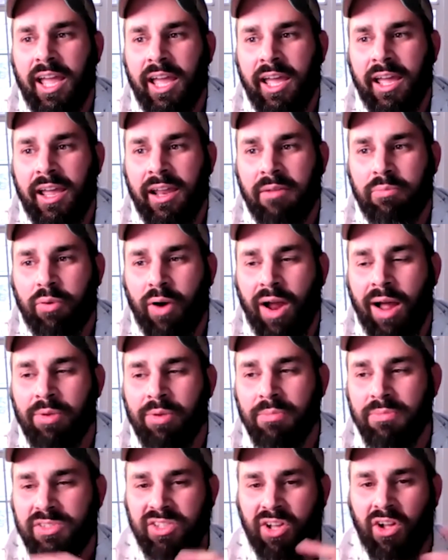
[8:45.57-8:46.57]
and
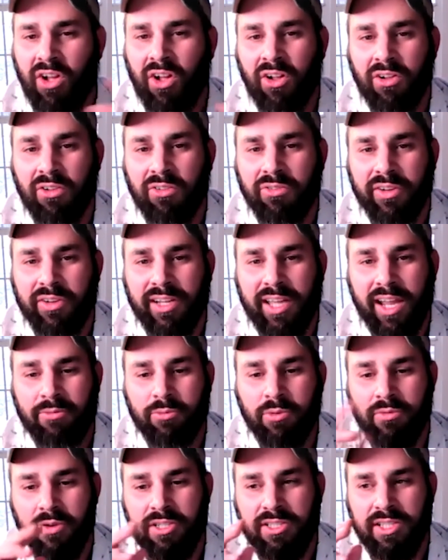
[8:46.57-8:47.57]
problem solve and kind of
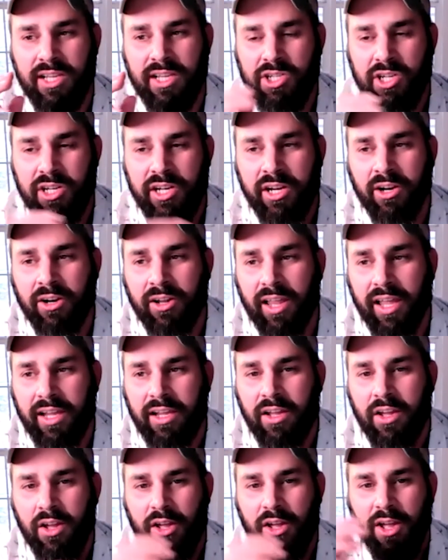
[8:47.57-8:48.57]
reverse engineer, like,
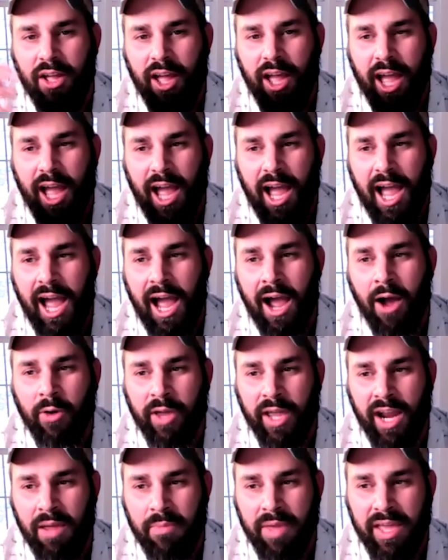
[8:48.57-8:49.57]
how
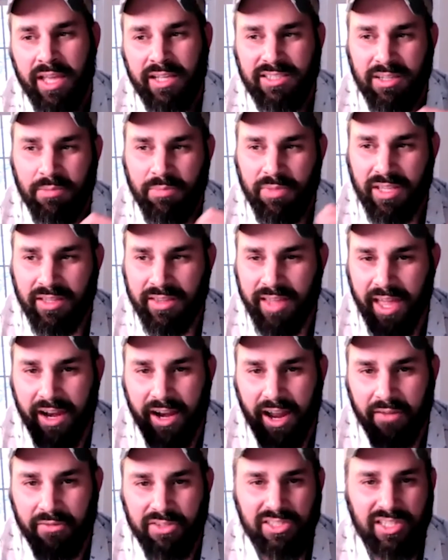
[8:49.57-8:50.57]
can I make something that
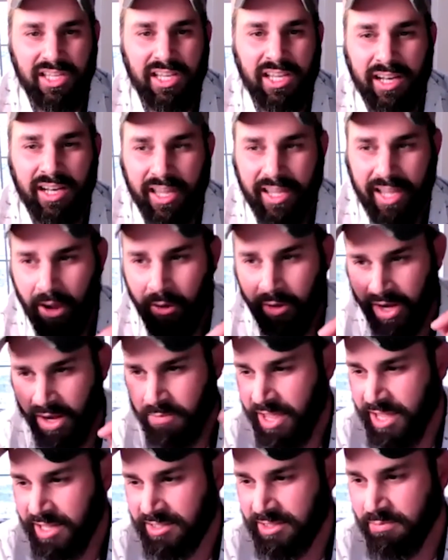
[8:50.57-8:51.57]
I've seen? Like, how can I
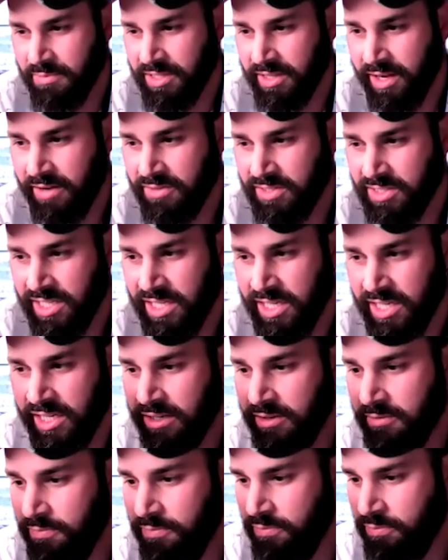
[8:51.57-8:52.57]
make something that I've
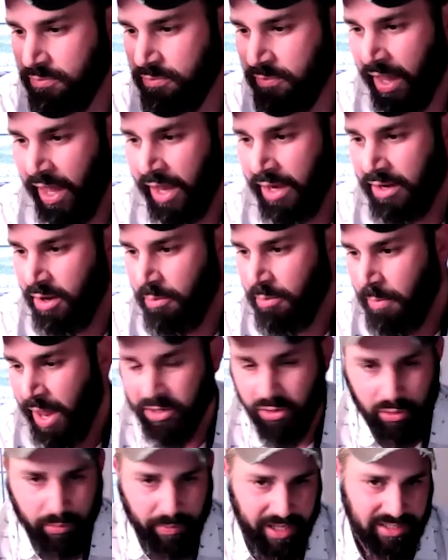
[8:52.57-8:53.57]
seen that
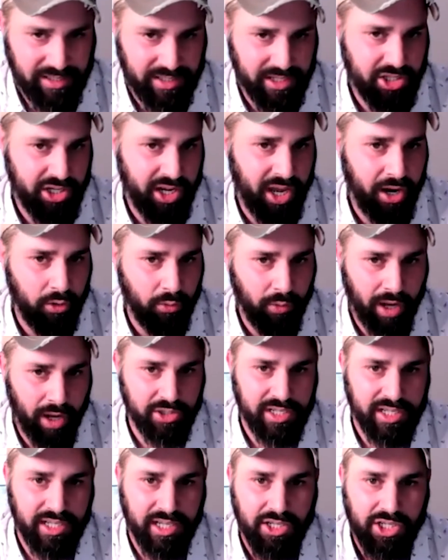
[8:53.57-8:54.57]
Emmanuel Lubezki shot or Roger
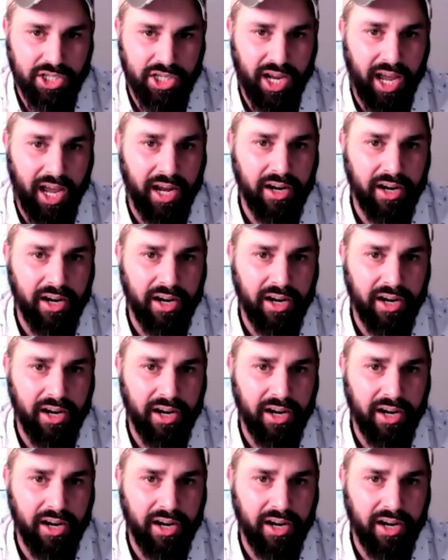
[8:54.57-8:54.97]
Deakins shot,